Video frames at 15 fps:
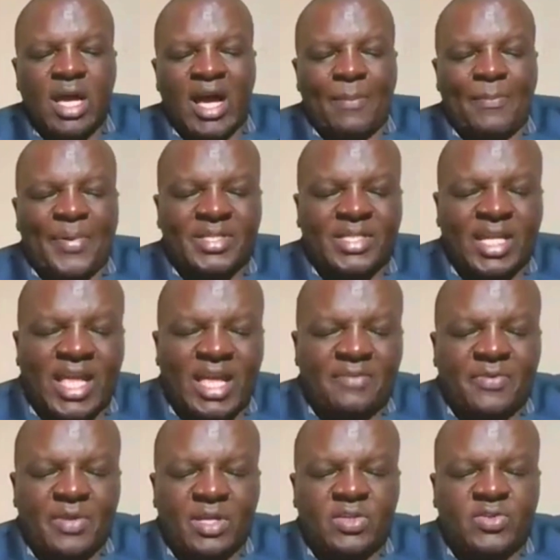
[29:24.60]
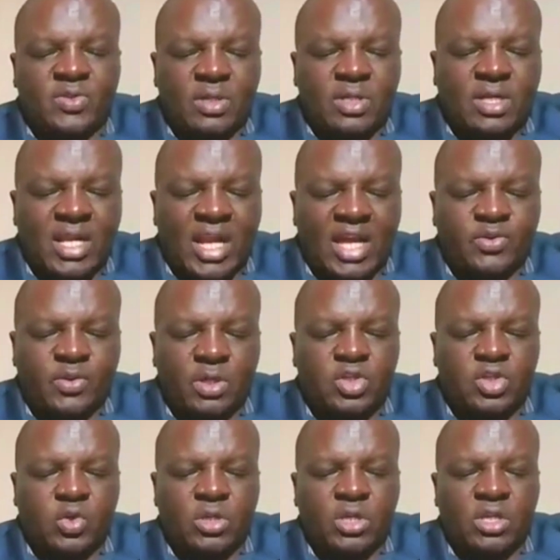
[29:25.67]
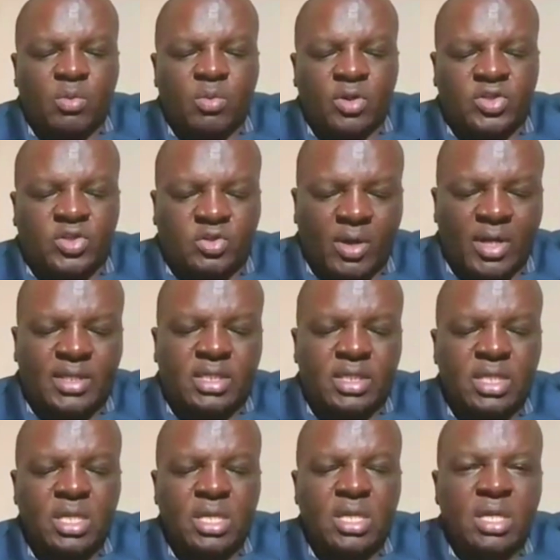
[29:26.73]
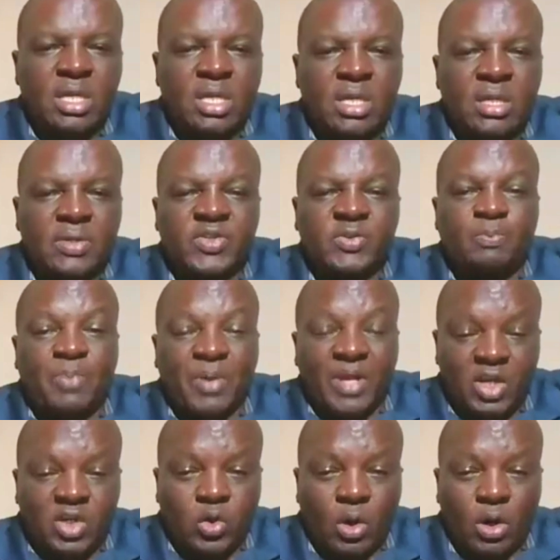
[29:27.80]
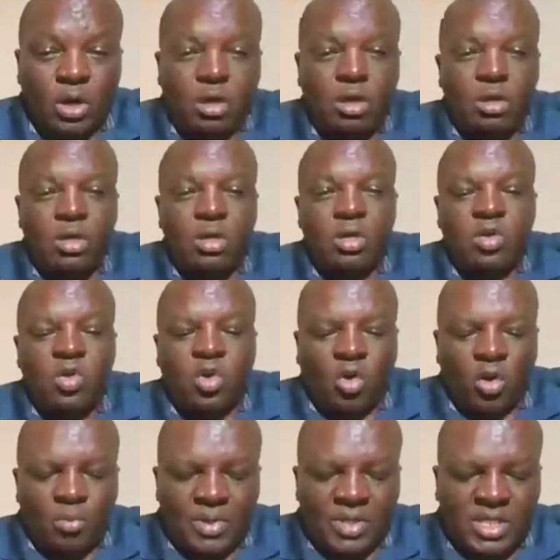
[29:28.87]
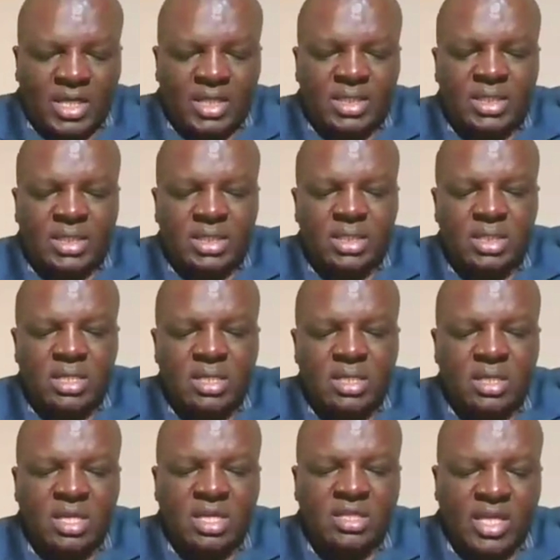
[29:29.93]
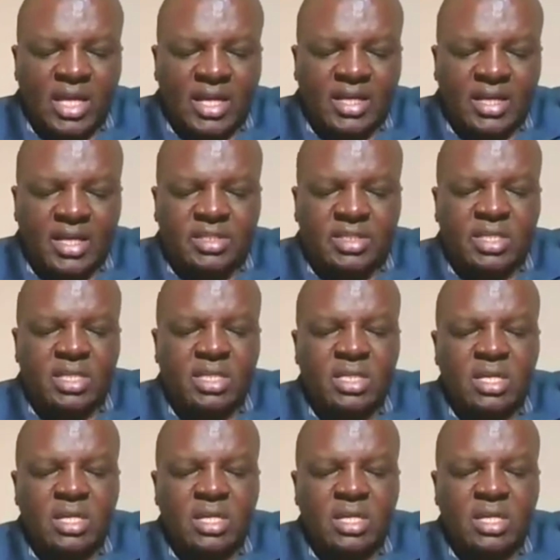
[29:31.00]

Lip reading: a Better Life Institute graduate should demonstrate spiritual competence, integrity,